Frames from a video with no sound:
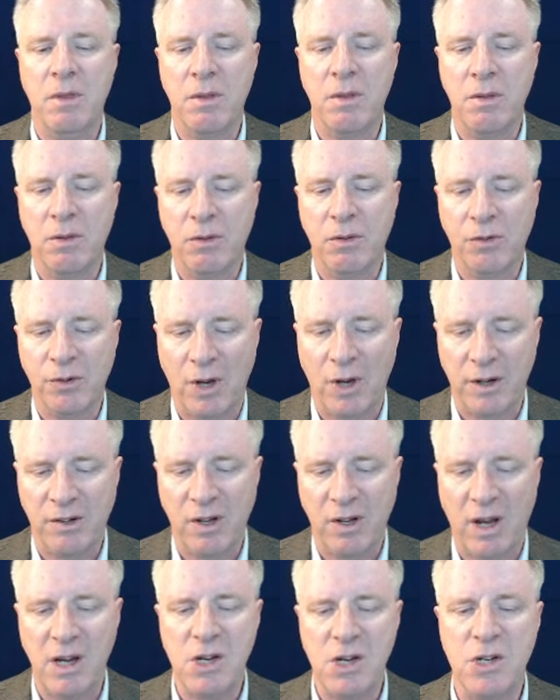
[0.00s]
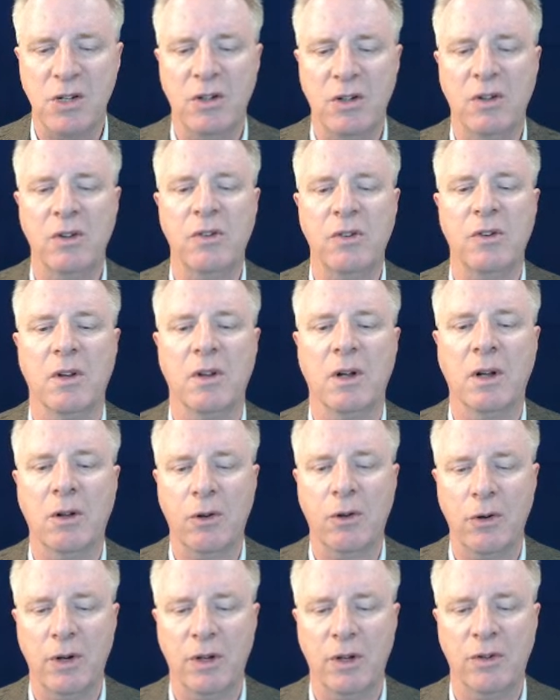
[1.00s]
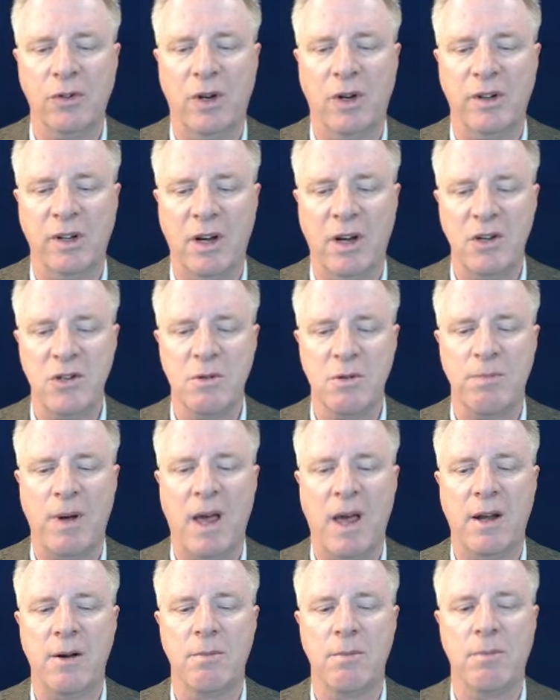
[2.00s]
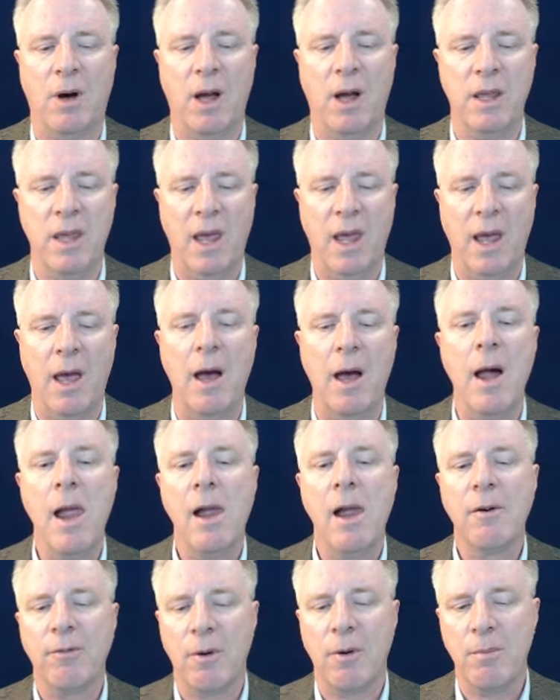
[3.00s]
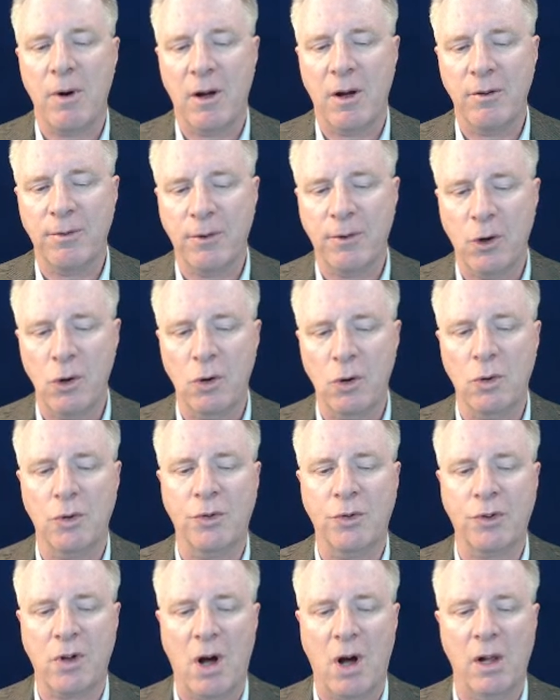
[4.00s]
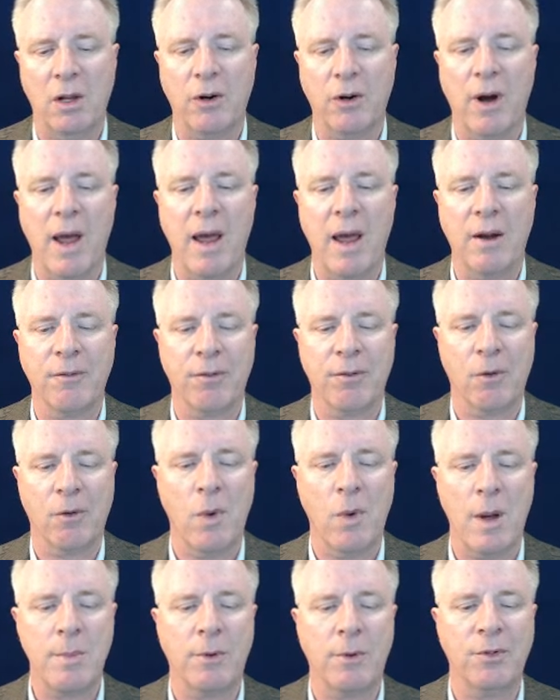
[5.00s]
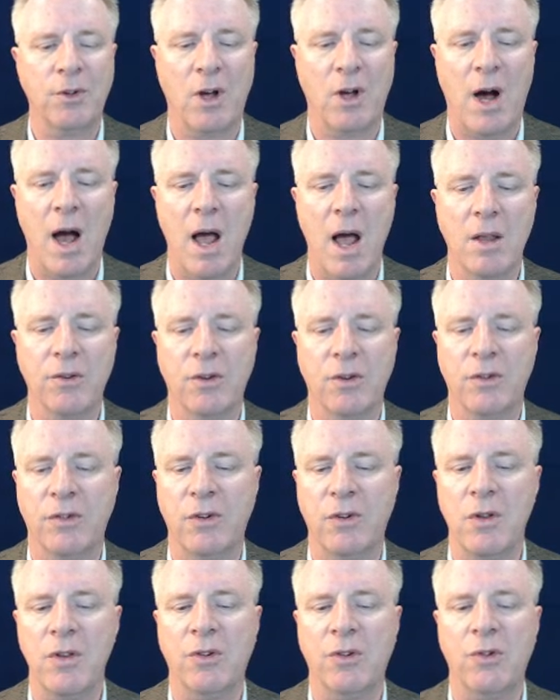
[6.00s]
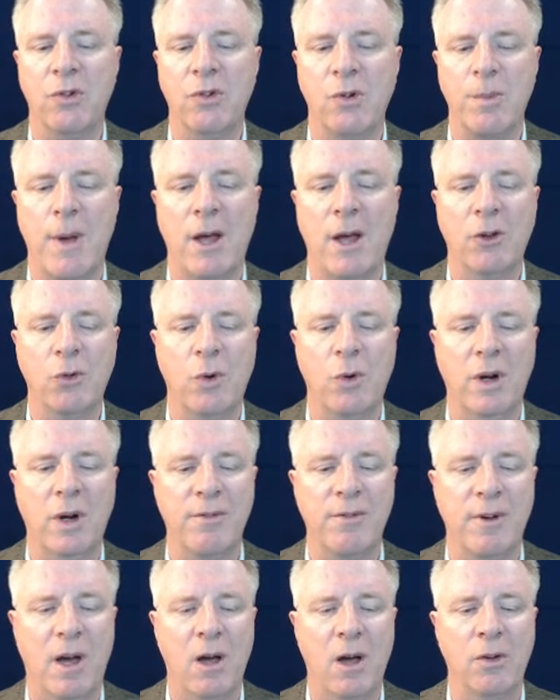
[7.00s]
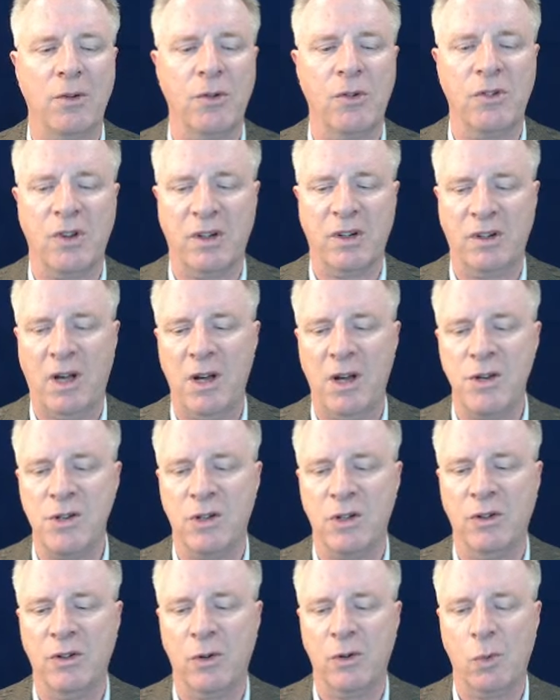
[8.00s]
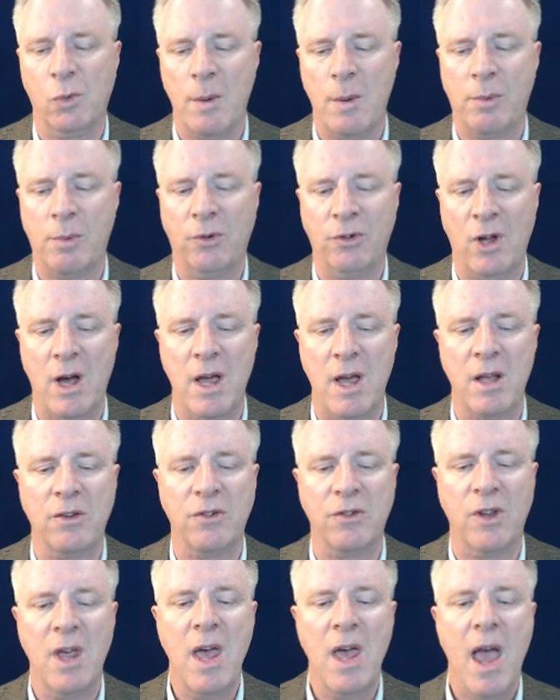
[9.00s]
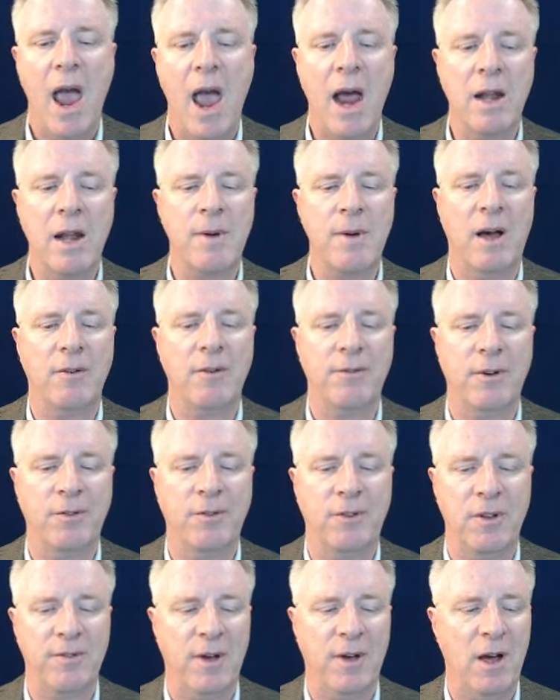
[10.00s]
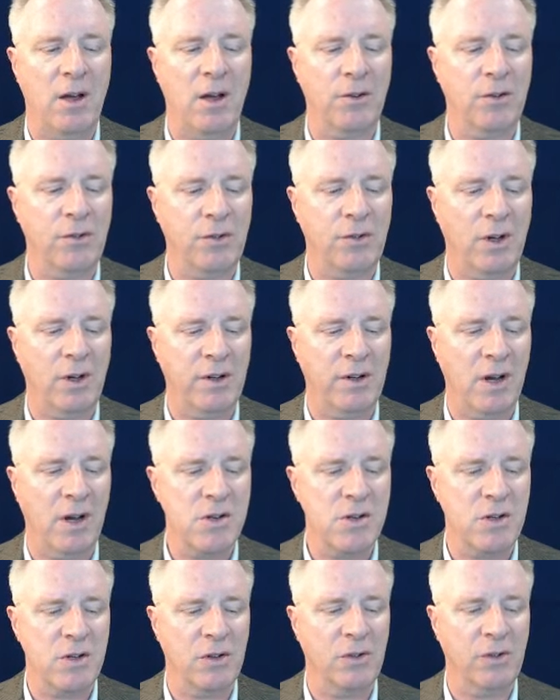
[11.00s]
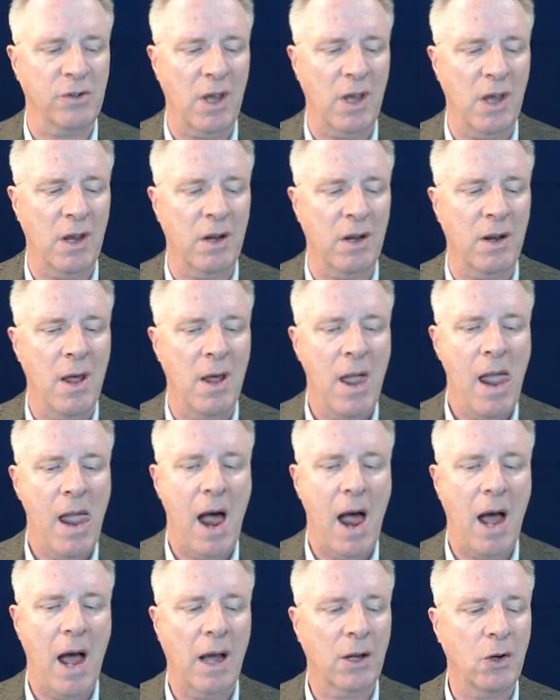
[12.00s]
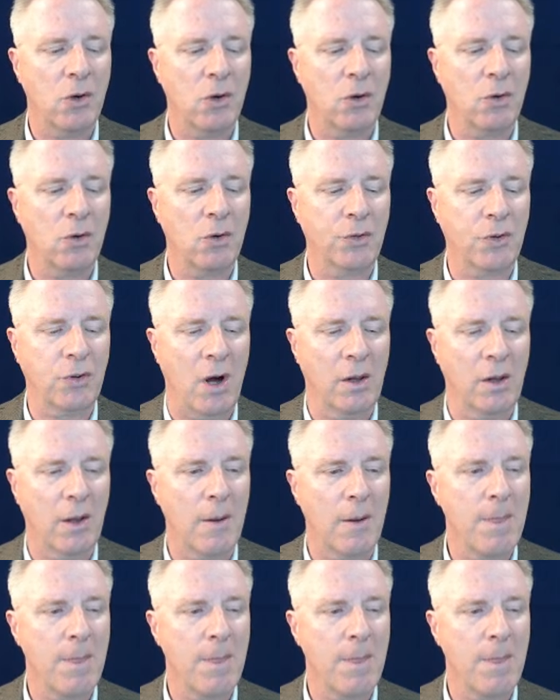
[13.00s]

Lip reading: citations, including citation pattern by year, from both Google Scholar and from Web of Science. And so this is about 20,000 citations in Web of Science and about 50,000 citations in Google Scholar.